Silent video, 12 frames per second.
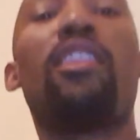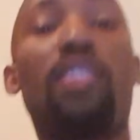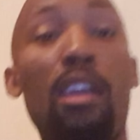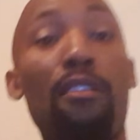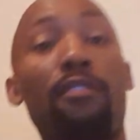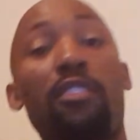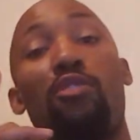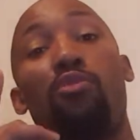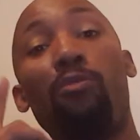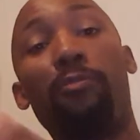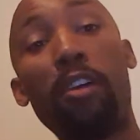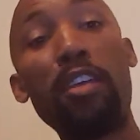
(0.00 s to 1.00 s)
Thank
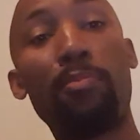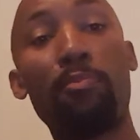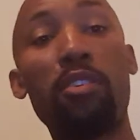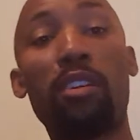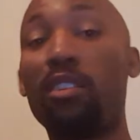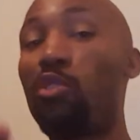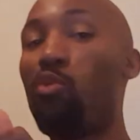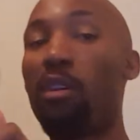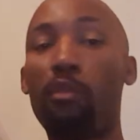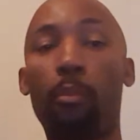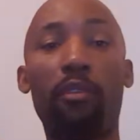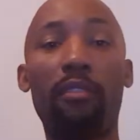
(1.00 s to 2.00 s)
you, Facebook, and
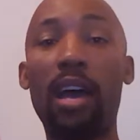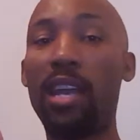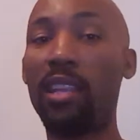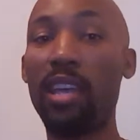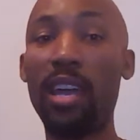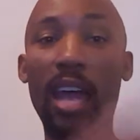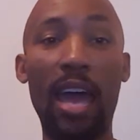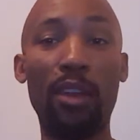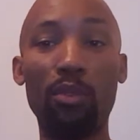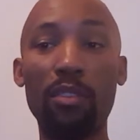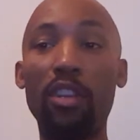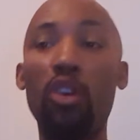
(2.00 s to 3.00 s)
whoever provided that. I
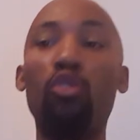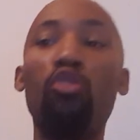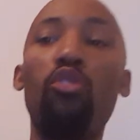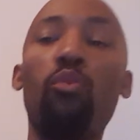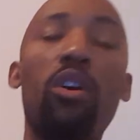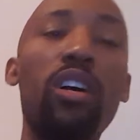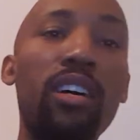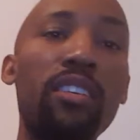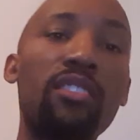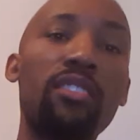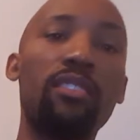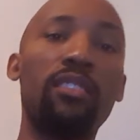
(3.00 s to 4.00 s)
don't even know who it was.